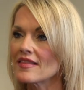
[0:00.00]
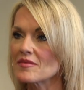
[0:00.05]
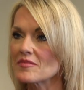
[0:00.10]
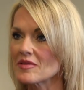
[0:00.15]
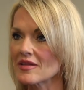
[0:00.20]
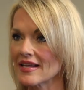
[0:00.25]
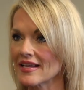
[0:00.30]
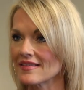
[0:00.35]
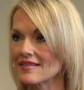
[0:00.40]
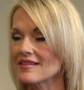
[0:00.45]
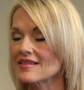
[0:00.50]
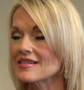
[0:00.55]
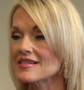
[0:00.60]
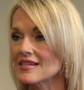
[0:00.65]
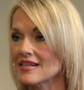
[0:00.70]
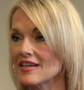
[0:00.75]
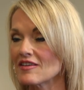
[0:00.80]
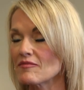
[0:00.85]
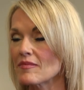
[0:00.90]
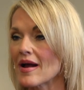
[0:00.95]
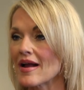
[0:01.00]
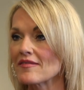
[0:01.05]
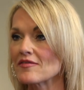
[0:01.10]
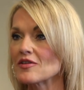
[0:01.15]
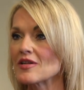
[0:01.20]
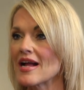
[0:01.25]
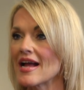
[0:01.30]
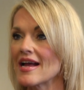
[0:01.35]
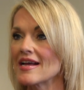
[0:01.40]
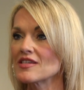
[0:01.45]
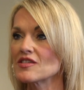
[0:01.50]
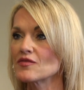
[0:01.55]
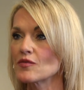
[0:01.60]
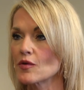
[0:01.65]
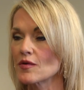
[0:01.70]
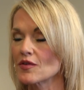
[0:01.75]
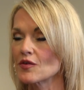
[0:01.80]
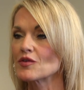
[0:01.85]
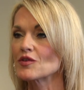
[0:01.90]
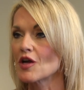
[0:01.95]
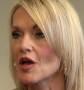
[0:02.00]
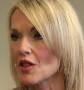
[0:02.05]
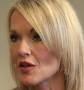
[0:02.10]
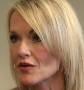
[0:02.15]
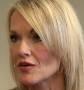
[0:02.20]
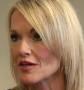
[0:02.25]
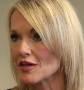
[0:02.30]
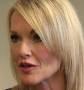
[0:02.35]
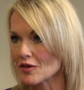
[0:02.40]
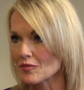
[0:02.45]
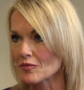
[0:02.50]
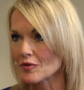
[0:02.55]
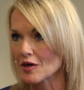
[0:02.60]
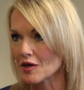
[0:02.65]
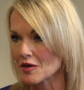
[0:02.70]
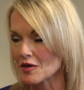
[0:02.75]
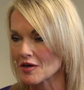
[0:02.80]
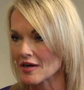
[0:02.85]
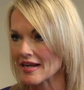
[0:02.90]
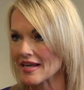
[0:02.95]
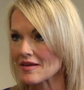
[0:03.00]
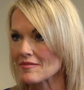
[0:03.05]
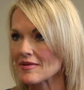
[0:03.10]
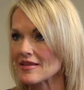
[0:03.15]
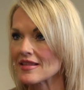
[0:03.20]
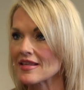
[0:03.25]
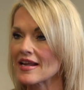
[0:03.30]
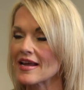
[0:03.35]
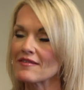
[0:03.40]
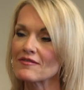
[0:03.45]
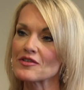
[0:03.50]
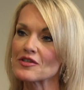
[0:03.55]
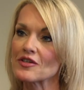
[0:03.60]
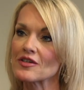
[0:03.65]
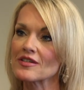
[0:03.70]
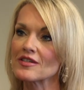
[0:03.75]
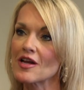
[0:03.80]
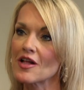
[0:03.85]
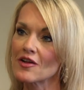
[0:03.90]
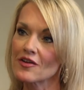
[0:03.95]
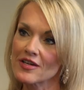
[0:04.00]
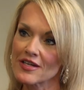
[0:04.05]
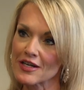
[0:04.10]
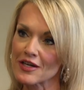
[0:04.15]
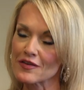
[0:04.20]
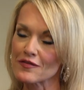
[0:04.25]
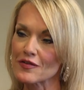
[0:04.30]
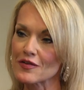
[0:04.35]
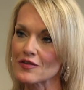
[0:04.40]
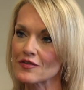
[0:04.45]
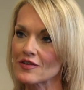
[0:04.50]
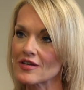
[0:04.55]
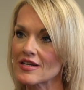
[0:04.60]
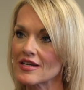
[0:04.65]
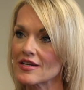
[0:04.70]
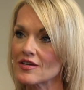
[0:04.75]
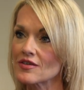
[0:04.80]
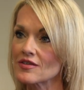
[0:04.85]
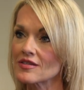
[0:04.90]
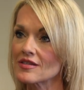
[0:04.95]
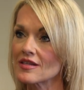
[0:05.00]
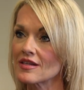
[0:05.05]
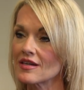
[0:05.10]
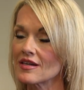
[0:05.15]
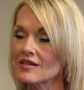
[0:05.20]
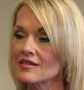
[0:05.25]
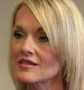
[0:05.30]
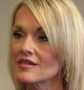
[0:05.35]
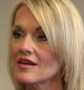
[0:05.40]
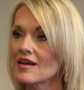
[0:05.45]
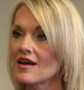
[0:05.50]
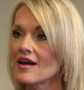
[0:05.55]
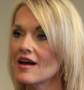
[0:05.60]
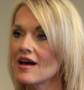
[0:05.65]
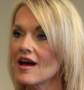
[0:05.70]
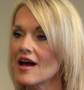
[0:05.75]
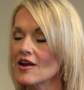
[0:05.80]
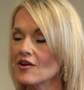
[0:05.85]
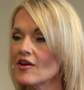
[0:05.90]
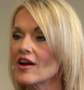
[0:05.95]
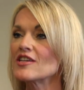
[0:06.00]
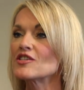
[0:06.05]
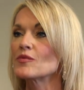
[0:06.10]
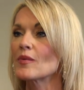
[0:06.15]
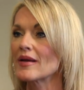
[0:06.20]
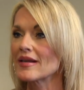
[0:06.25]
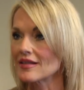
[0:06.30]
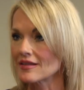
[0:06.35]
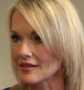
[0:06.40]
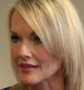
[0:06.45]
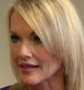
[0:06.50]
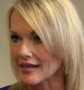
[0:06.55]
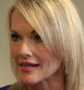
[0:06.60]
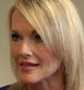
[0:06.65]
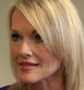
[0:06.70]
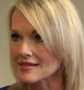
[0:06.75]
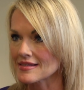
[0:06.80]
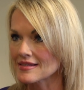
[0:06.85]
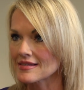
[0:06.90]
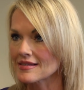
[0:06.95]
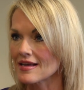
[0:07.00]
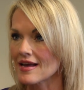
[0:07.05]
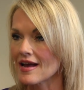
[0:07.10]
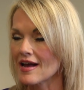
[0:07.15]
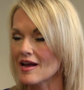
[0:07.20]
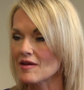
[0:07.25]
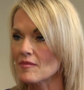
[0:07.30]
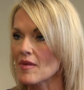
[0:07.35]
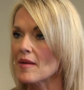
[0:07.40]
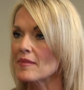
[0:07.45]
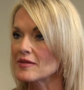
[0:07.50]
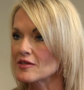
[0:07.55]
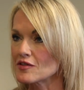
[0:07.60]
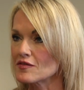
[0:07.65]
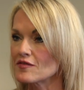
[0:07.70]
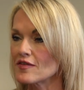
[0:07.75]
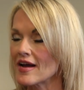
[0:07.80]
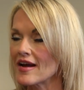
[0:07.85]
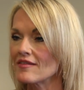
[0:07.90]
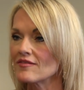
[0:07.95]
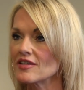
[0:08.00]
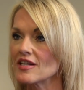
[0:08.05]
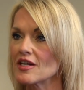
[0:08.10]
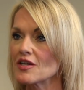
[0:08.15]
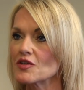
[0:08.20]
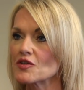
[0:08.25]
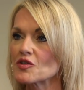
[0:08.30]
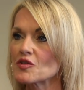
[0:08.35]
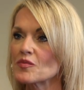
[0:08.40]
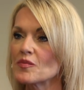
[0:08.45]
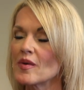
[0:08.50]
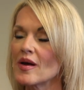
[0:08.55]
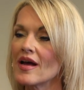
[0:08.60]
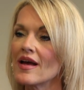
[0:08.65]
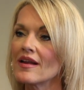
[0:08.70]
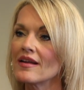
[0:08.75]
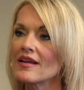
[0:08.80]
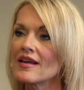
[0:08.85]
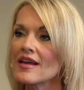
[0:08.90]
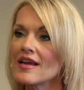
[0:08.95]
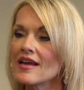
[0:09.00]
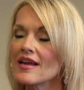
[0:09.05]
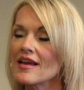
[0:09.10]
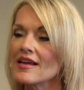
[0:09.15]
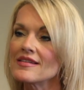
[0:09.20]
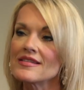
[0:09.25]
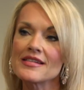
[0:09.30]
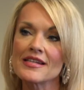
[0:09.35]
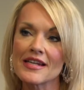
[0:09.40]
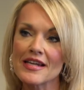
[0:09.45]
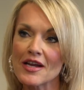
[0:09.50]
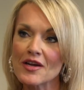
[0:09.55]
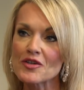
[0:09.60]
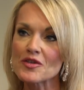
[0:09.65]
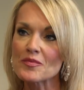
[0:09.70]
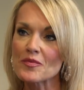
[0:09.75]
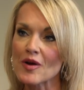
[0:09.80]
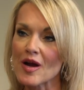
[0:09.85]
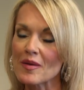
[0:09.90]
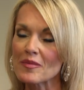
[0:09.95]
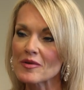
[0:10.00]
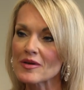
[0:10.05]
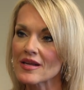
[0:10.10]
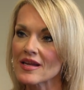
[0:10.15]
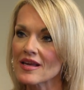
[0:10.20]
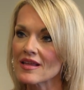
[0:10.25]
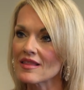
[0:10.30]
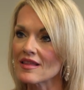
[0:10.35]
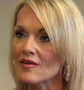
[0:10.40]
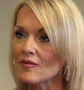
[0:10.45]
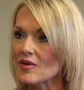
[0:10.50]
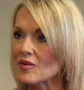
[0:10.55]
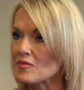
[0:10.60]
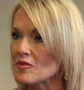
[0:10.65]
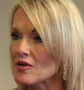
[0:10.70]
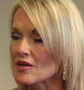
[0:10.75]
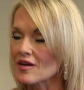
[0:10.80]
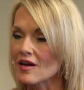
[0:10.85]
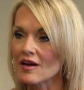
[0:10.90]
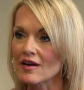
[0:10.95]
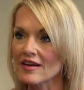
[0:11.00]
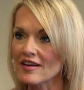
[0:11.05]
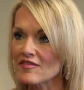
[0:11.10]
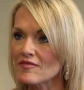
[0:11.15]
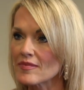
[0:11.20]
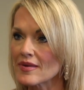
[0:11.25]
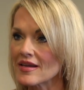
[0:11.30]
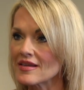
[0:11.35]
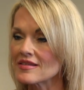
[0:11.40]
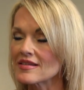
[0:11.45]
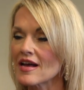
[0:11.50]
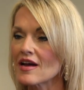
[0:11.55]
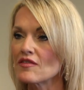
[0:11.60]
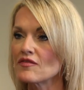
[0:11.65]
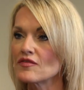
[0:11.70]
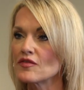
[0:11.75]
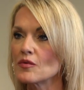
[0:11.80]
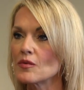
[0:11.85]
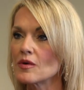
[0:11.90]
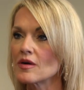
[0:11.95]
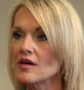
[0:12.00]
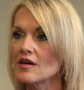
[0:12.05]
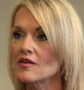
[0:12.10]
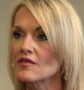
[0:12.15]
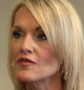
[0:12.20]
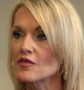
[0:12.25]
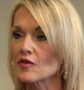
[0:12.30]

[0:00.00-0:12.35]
the plan that the City of Pikeville has for their dollar a year program. And then after a dollar a year for 3 years, then it's a graduated lease up into 5 years. But it's city-owned property that we put RFPs out for